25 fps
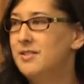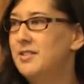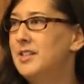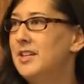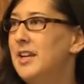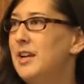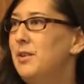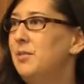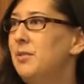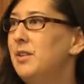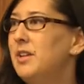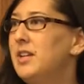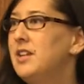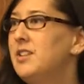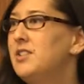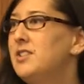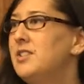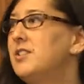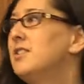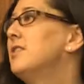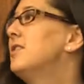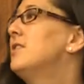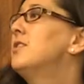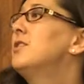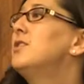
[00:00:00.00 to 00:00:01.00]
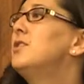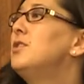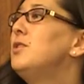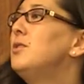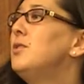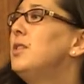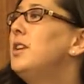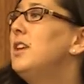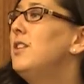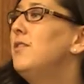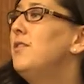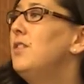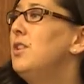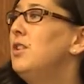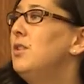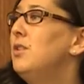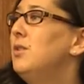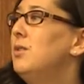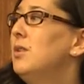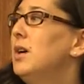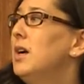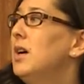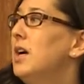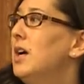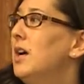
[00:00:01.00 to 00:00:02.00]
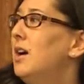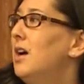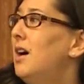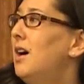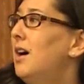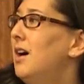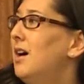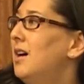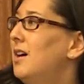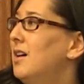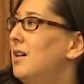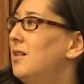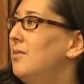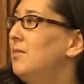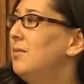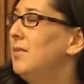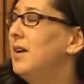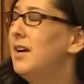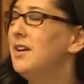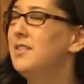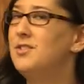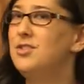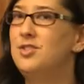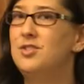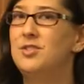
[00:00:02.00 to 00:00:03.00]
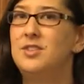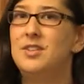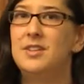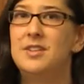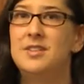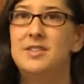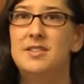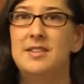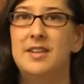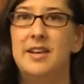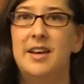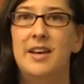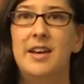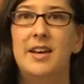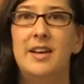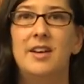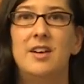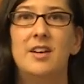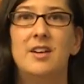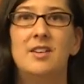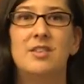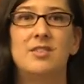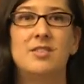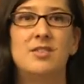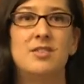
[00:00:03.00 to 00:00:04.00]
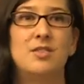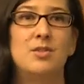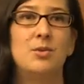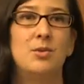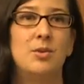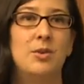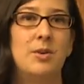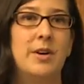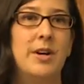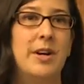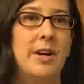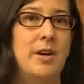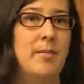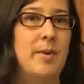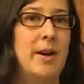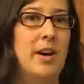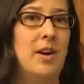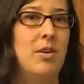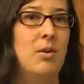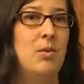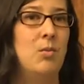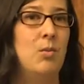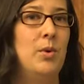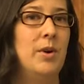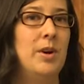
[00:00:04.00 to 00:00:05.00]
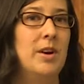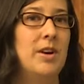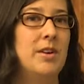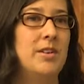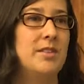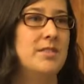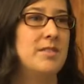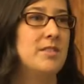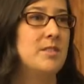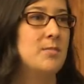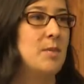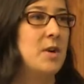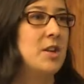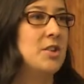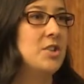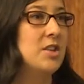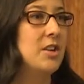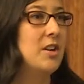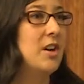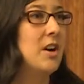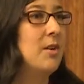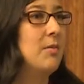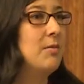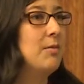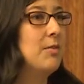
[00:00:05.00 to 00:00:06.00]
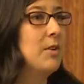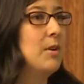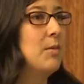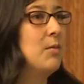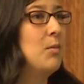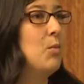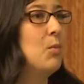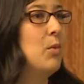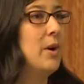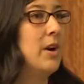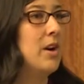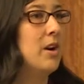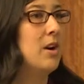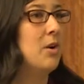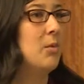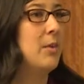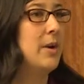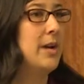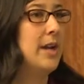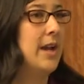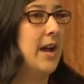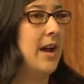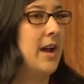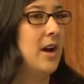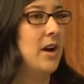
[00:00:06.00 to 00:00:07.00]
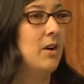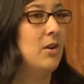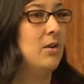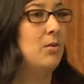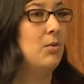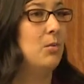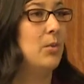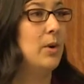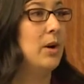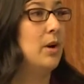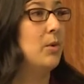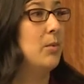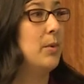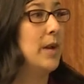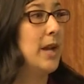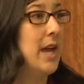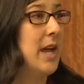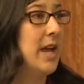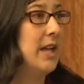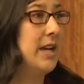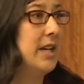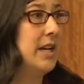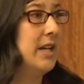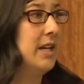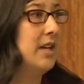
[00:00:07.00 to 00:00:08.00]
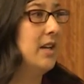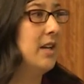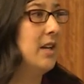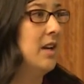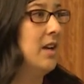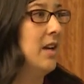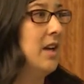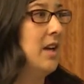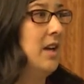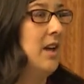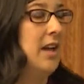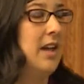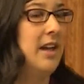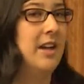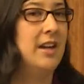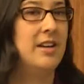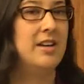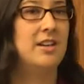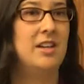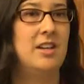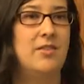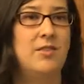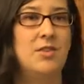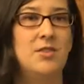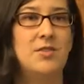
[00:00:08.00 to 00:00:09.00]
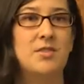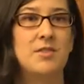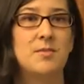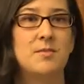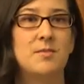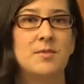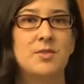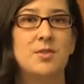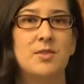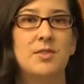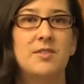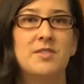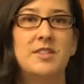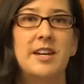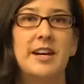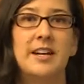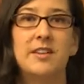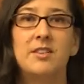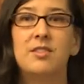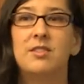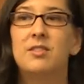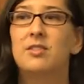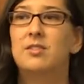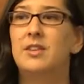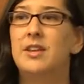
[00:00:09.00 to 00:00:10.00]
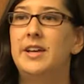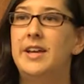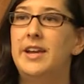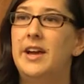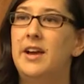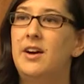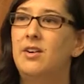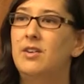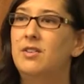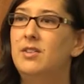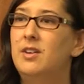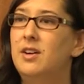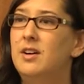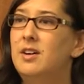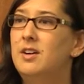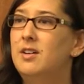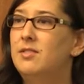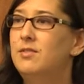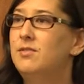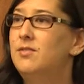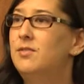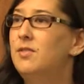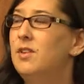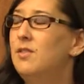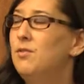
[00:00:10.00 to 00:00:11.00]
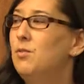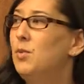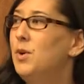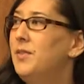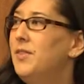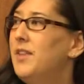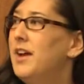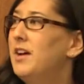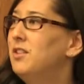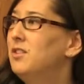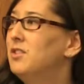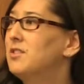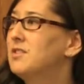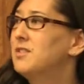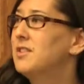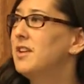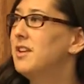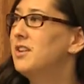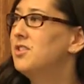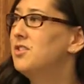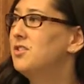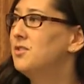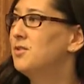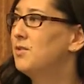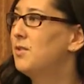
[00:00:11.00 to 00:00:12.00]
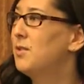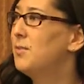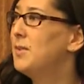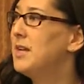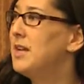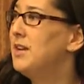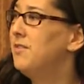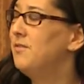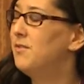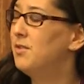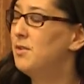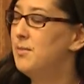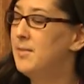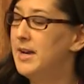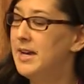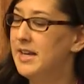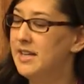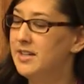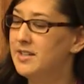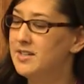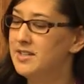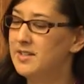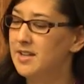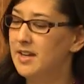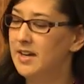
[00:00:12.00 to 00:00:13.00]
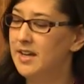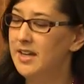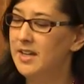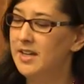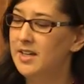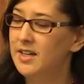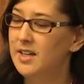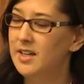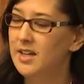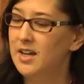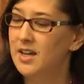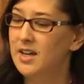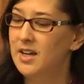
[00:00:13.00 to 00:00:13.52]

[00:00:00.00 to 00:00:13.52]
today really is to give you, as Shunya said, a story about where does this project come from, where are we now, where are we heading, and give you some sort of technical layout of what that looks like just from the informatics side.